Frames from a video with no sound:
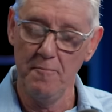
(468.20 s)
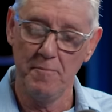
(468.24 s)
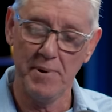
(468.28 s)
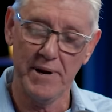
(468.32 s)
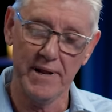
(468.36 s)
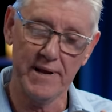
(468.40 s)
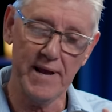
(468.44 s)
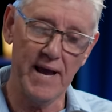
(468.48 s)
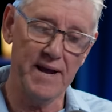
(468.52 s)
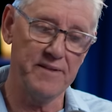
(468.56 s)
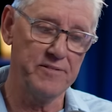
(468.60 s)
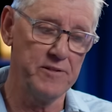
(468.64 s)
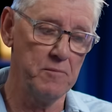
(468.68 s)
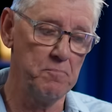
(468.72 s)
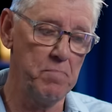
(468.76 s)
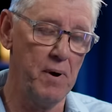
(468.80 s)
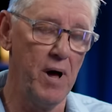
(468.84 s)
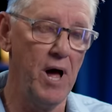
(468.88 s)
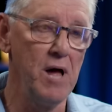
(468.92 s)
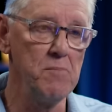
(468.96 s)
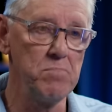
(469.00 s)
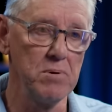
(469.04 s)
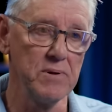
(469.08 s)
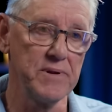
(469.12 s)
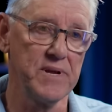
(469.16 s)
But again, the
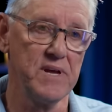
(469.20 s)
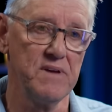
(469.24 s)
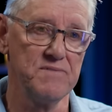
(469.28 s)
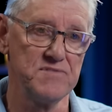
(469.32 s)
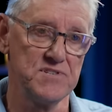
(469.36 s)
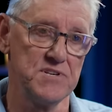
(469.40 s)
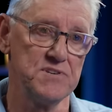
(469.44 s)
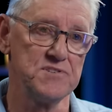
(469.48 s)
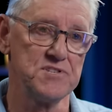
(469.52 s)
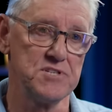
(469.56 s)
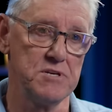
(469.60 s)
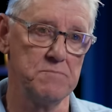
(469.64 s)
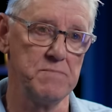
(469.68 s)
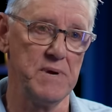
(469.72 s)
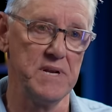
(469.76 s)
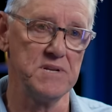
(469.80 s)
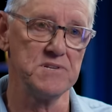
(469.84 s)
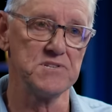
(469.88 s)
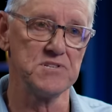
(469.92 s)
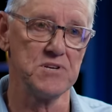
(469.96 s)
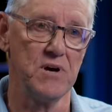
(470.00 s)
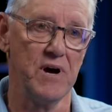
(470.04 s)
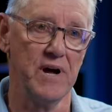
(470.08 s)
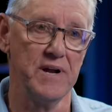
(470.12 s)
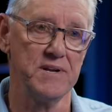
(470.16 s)
Bible gives us some
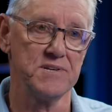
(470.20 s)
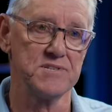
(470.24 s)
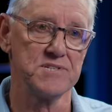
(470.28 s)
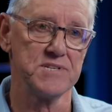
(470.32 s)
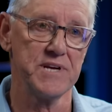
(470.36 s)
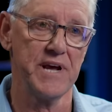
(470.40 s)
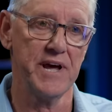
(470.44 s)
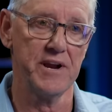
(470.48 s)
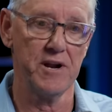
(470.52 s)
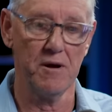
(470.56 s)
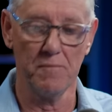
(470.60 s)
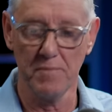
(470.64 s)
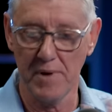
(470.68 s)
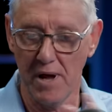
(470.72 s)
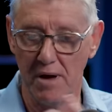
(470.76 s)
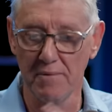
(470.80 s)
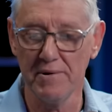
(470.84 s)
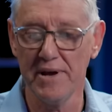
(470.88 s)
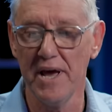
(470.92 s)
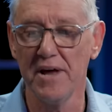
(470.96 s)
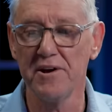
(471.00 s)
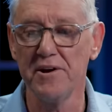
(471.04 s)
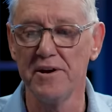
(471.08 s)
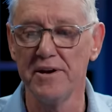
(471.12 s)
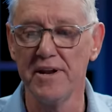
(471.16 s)
insights, and I'm, I'm,
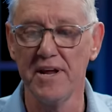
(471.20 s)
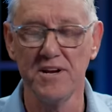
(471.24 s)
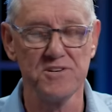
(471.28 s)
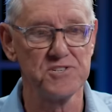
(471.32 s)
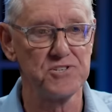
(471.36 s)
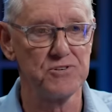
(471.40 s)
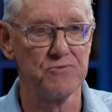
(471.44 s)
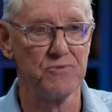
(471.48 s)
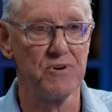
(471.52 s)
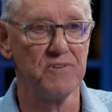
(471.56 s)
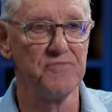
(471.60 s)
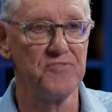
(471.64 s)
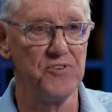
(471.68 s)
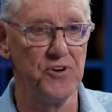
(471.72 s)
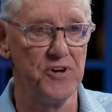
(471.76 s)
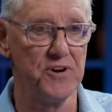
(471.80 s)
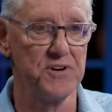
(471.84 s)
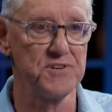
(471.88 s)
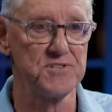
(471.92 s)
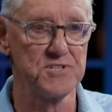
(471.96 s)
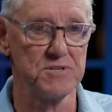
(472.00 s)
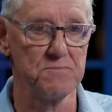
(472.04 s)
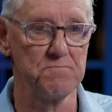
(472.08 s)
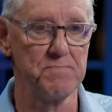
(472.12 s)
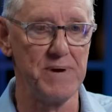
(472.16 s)
going to need to refer
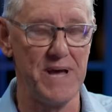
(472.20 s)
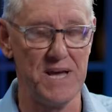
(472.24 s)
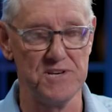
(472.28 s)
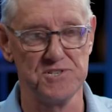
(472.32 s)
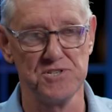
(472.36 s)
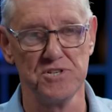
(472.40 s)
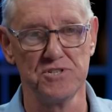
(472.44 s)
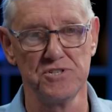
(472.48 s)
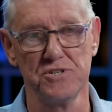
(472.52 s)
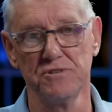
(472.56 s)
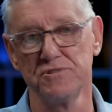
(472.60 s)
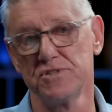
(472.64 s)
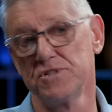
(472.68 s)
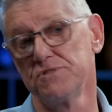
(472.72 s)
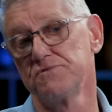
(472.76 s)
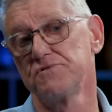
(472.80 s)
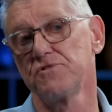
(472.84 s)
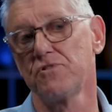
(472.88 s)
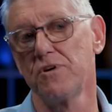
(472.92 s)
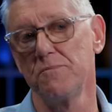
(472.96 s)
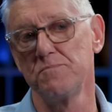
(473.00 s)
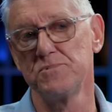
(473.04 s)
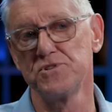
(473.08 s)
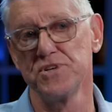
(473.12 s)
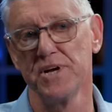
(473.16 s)
to some passages of
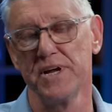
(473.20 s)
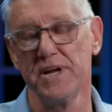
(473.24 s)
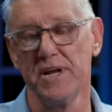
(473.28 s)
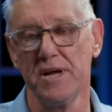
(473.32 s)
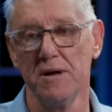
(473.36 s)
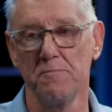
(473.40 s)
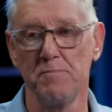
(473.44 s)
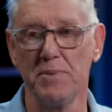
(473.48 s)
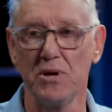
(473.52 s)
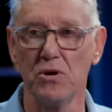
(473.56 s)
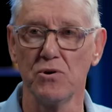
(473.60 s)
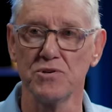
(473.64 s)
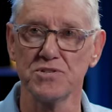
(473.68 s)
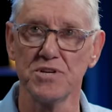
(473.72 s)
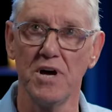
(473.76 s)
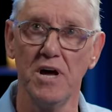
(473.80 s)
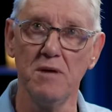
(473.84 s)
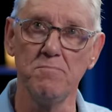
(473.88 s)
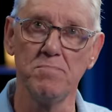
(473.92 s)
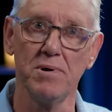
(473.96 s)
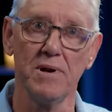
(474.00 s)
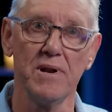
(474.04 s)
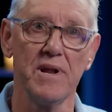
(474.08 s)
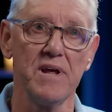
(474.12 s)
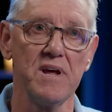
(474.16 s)
scripture here because I
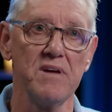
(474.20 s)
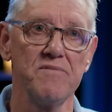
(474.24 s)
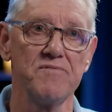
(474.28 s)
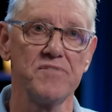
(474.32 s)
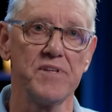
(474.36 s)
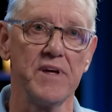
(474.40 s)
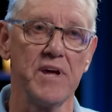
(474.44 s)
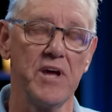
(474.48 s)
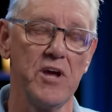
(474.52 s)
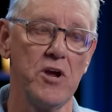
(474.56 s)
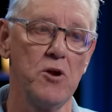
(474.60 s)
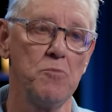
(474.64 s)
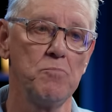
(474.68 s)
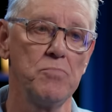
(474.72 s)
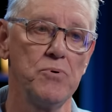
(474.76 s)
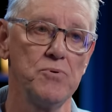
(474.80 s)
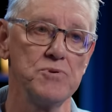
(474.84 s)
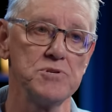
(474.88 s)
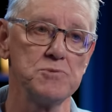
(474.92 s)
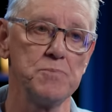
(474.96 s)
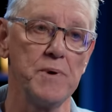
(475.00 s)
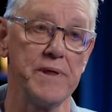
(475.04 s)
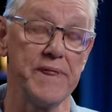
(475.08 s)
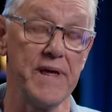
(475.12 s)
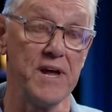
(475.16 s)
believe the
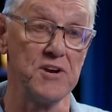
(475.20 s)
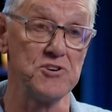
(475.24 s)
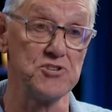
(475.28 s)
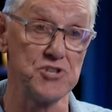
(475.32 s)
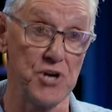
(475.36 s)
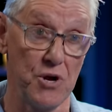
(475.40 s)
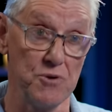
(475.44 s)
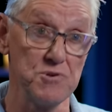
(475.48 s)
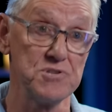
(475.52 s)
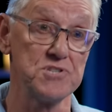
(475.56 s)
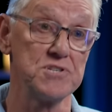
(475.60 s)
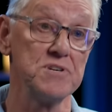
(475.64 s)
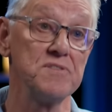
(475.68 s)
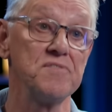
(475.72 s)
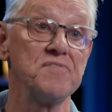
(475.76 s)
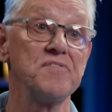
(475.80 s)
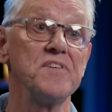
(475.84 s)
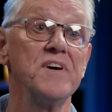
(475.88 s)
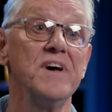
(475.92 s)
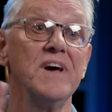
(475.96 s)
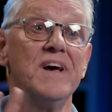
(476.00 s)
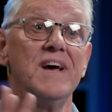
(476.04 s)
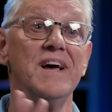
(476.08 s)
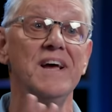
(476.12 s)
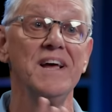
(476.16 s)
Hebrews were there. Joseph
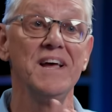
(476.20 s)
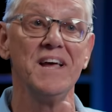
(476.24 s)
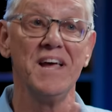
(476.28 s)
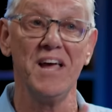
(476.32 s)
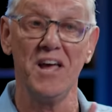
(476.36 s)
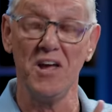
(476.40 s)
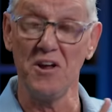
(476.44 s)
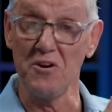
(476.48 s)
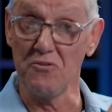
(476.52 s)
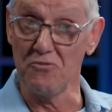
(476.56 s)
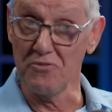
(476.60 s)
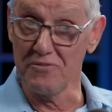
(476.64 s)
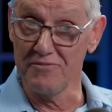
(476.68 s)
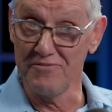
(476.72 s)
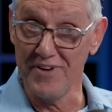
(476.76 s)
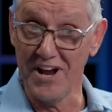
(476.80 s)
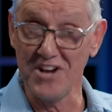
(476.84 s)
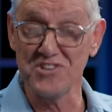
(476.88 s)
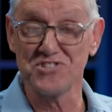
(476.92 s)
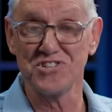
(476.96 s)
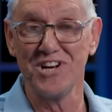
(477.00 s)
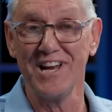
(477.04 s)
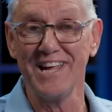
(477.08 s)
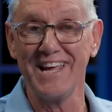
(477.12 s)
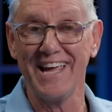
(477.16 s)

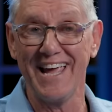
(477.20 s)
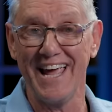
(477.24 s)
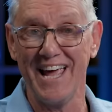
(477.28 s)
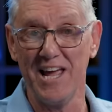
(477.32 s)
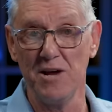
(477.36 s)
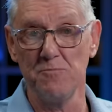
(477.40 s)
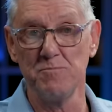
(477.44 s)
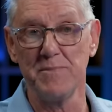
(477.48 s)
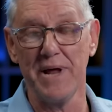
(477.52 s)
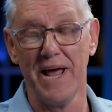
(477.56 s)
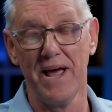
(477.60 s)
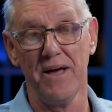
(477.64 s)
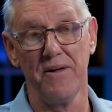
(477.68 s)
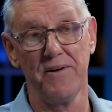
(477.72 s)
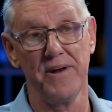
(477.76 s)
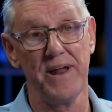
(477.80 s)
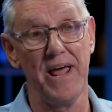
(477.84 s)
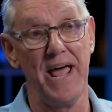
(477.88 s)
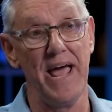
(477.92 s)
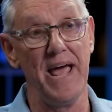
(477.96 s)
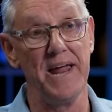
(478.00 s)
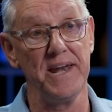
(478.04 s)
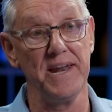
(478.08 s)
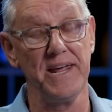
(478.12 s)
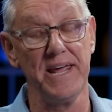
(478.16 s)
eventually came down
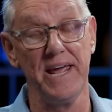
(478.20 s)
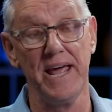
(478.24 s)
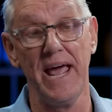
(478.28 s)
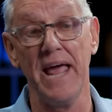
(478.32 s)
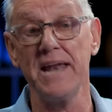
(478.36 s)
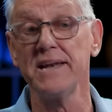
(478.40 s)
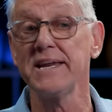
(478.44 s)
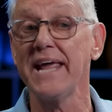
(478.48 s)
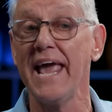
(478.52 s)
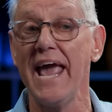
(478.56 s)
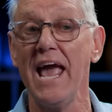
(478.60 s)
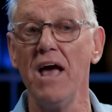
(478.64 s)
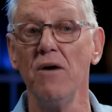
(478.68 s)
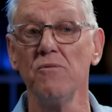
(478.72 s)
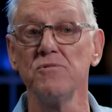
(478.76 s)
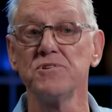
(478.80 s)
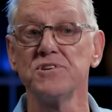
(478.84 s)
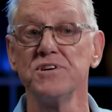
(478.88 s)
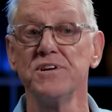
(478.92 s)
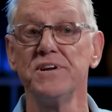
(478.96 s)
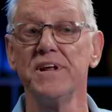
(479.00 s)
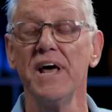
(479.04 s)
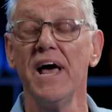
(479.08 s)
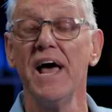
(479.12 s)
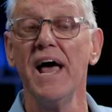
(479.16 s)
and he
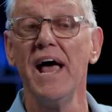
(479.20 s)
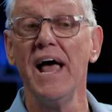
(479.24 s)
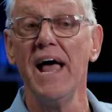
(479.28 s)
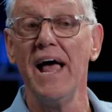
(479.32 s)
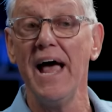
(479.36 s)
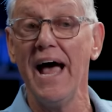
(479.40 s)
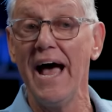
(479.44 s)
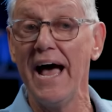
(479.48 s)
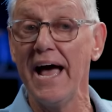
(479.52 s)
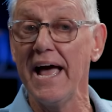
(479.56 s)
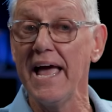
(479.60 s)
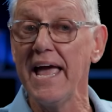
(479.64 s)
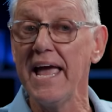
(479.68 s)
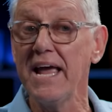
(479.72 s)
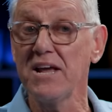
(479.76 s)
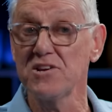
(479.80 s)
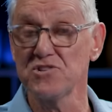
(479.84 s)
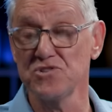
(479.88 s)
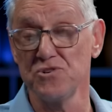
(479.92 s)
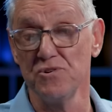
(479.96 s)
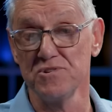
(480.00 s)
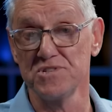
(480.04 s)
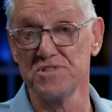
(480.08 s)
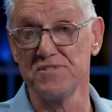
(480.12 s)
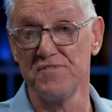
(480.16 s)
encountered a
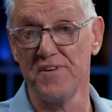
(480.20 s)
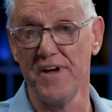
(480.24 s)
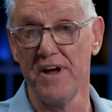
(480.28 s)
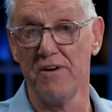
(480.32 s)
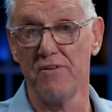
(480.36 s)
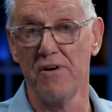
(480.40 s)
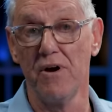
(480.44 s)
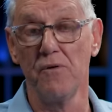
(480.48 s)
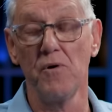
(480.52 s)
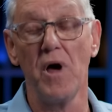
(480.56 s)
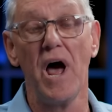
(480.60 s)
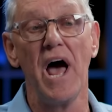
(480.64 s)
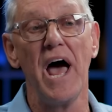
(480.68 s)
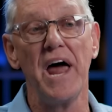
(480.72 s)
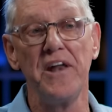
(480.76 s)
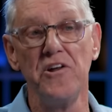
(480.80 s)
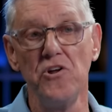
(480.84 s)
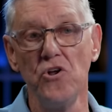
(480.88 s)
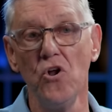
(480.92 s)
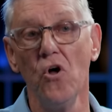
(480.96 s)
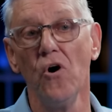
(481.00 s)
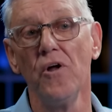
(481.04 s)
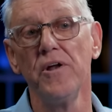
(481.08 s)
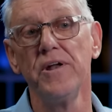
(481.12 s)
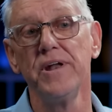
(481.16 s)
Hyksos pharaoh, a
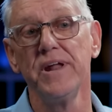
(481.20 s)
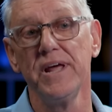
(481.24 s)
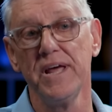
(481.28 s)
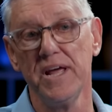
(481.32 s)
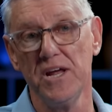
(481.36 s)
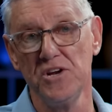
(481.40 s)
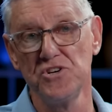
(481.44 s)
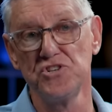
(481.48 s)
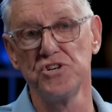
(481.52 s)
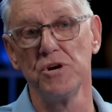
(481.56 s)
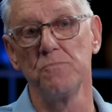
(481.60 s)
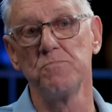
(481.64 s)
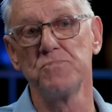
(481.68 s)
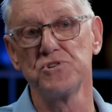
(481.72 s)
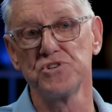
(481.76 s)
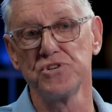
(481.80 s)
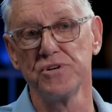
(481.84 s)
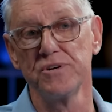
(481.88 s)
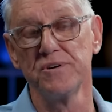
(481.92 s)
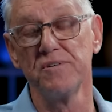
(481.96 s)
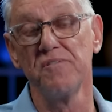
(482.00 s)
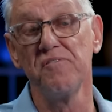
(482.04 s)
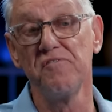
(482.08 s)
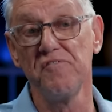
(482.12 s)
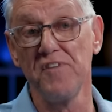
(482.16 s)
non
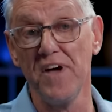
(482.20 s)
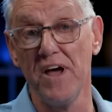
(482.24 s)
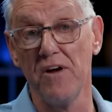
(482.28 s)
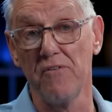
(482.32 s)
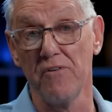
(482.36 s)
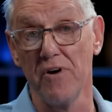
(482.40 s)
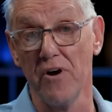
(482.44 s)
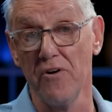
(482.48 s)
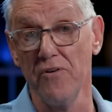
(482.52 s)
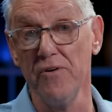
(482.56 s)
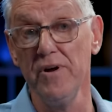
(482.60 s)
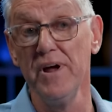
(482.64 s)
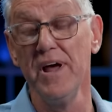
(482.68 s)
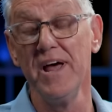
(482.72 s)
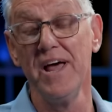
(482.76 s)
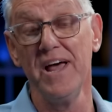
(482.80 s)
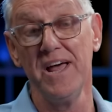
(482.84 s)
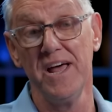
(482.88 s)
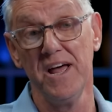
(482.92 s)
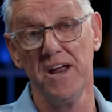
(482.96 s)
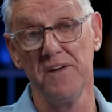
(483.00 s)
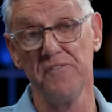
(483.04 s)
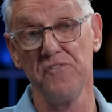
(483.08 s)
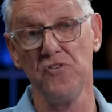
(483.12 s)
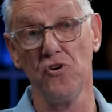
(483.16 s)
Egyptian pharaoh.
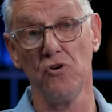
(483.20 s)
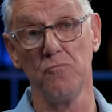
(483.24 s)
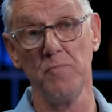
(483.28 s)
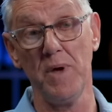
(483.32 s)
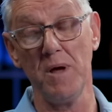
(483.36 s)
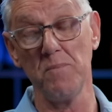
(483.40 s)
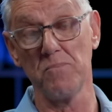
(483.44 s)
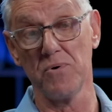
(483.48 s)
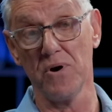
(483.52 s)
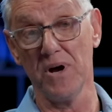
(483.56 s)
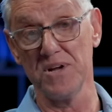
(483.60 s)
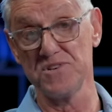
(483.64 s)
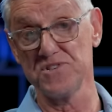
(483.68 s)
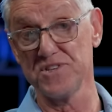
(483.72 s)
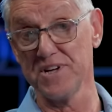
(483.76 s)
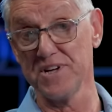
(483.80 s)
And if you remember, I